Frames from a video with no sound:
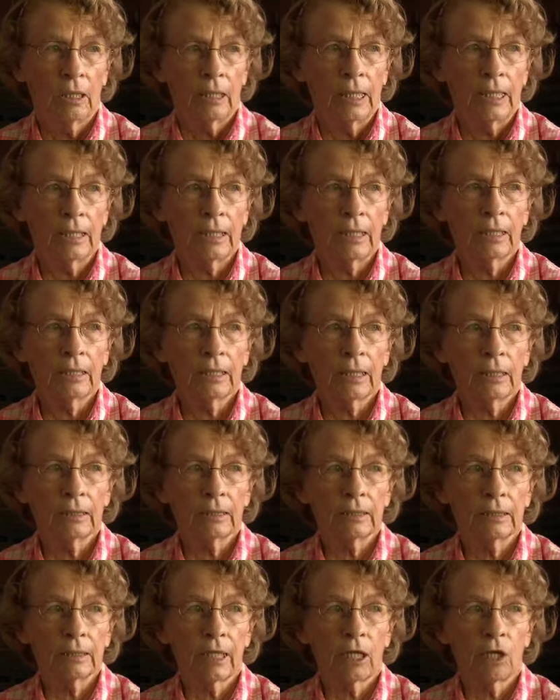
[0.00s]
He didn't
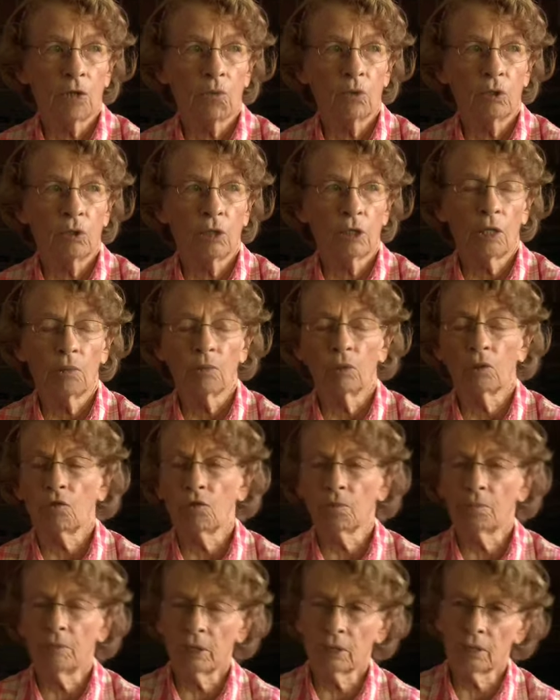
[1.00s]
say a word. He went
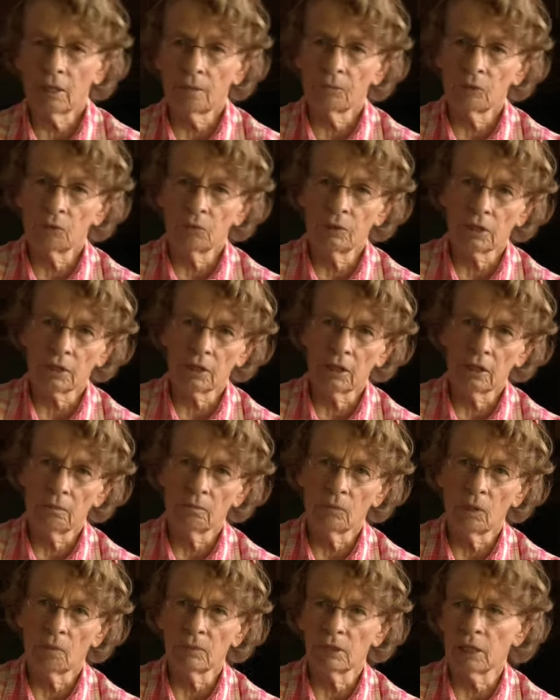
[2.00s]
over and picked up the whiskey.
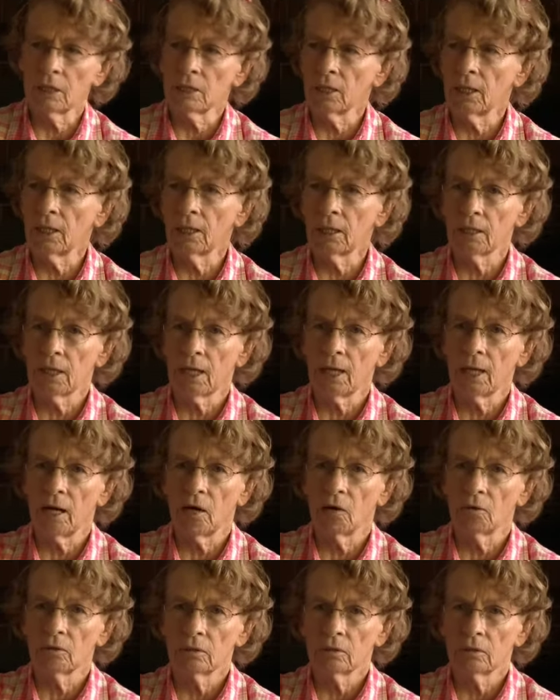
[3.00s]
Mama said, Get
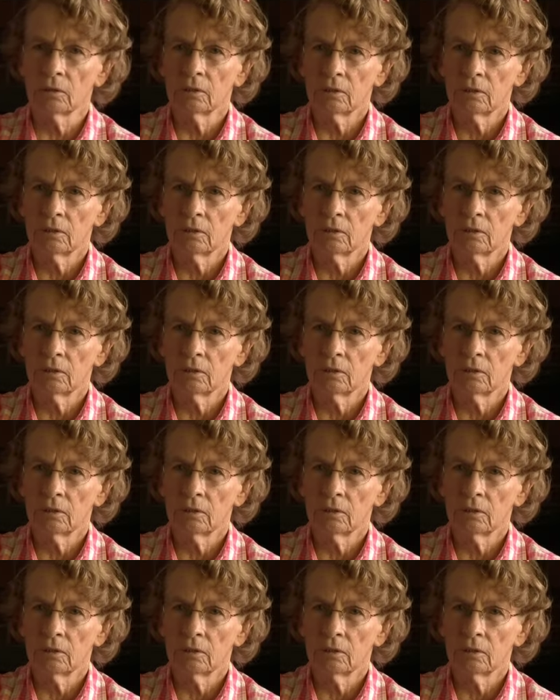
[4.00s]
out.